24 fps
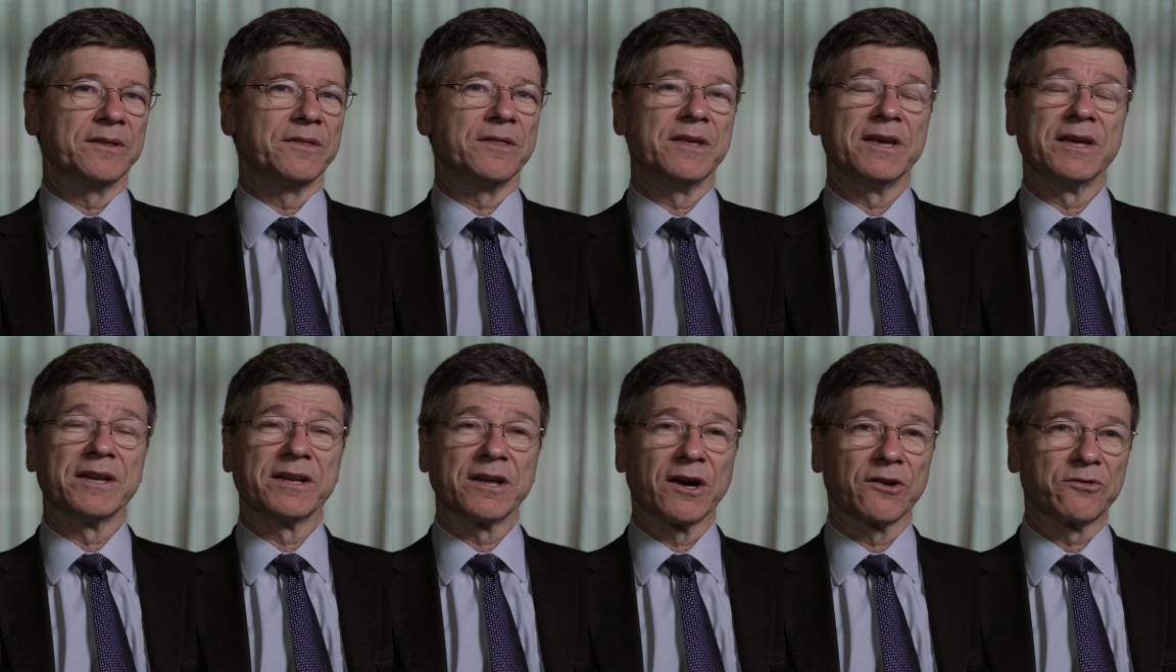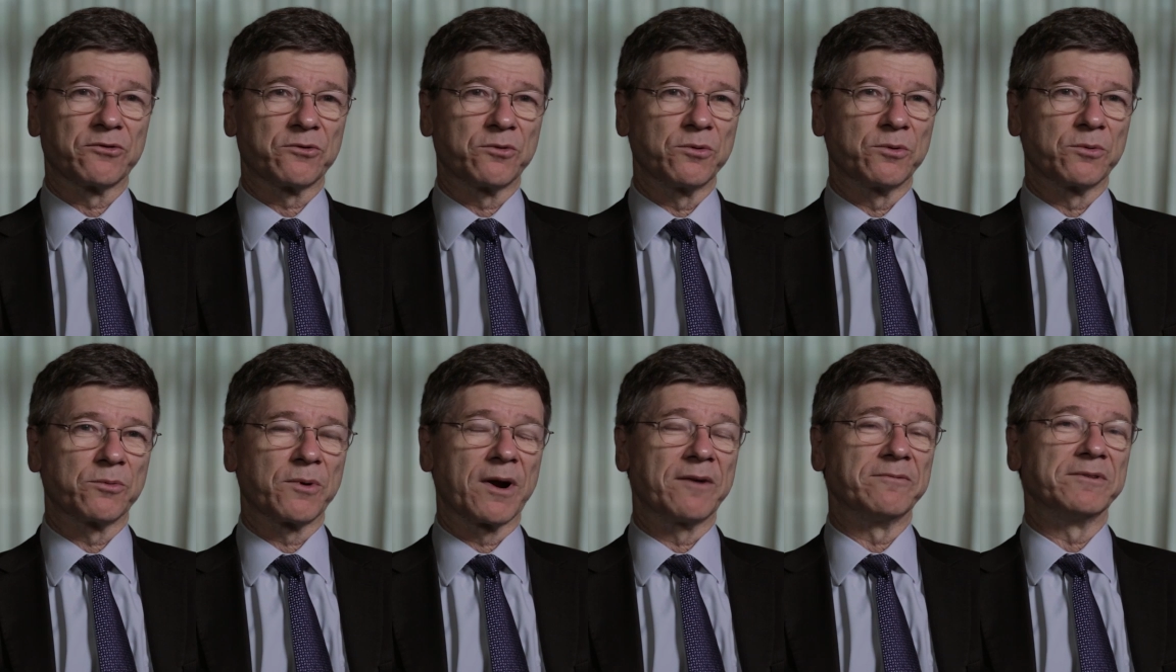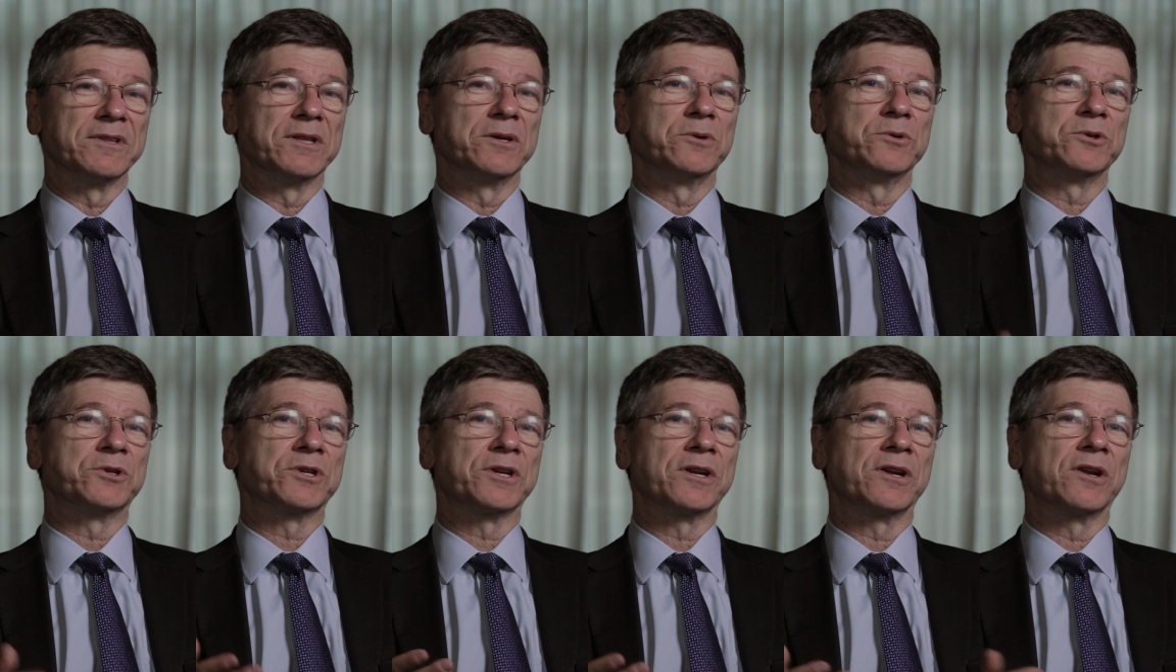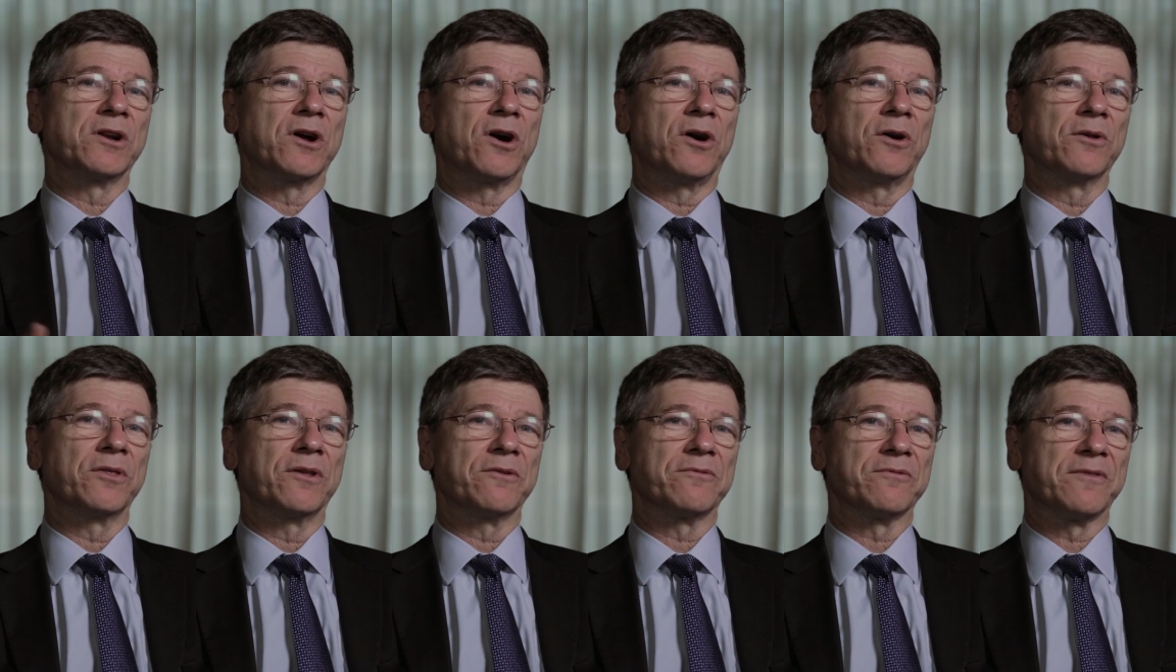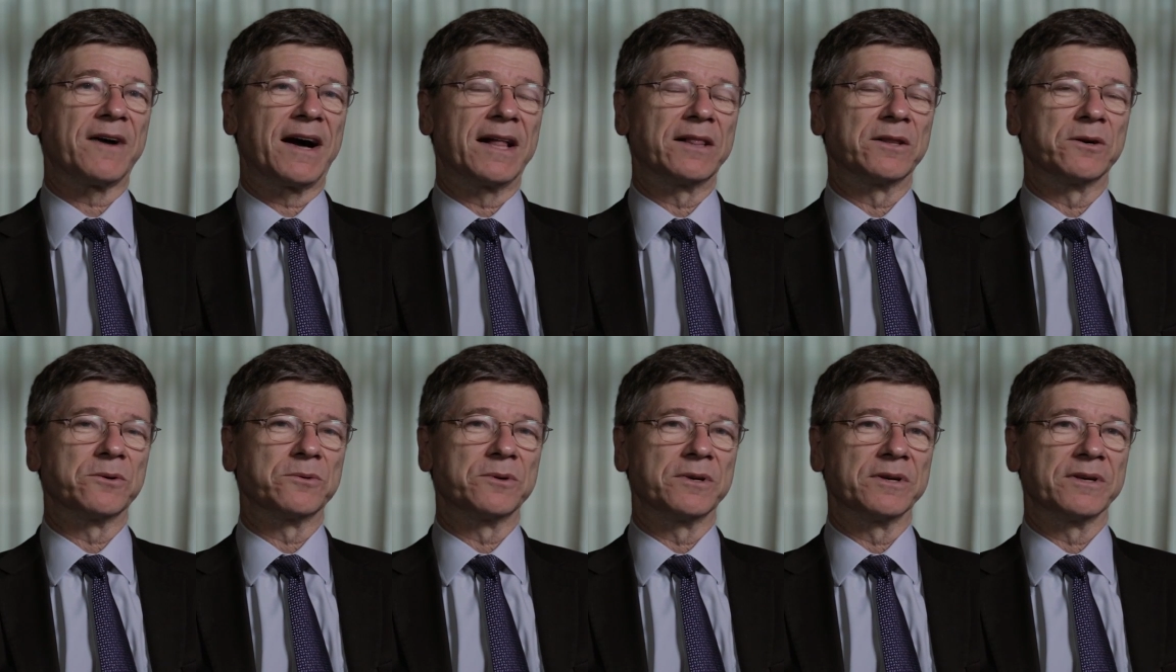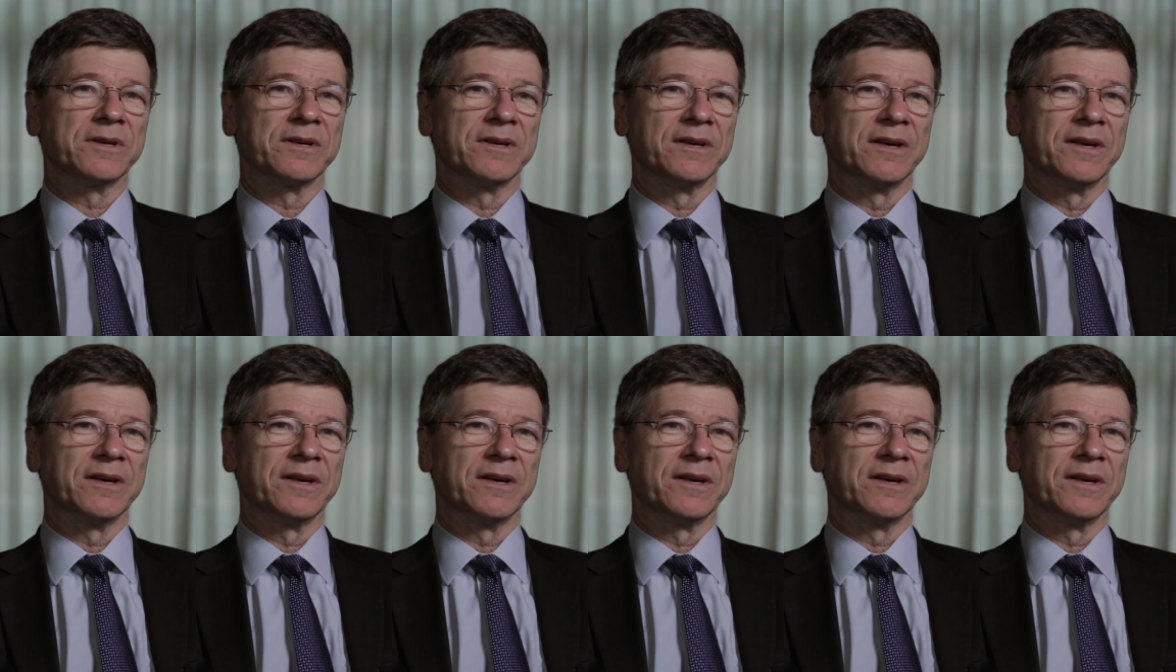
the Industrial Revolution and all that followed,